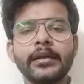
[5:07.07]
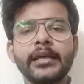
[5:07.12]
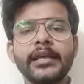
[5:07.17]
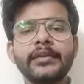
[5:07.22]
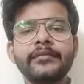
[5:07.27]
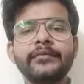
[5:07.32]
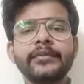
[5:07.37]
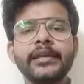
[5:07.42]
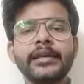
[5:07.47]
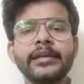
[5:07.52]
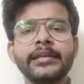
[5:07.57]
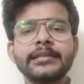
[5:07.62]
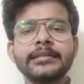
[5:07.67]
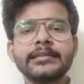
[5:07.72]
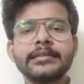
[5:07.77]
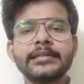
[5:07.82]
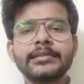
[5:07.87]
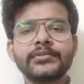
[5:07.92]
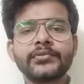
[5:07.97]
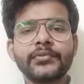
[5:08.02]
If there
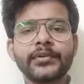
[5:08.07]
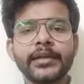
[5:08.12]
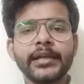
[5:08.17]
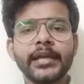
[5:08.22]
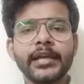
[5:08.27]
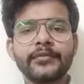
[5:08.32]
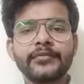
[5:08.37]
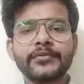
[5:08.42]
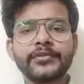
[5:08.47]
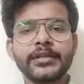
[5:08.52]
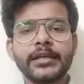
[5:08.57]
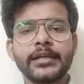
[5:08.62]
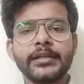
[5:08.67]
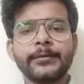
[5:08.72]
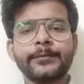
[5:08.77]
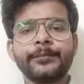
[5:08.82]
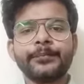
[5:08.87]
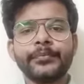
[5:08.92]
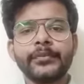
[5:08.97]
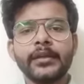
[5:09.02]
is the string
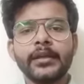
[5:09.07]
Hefshine,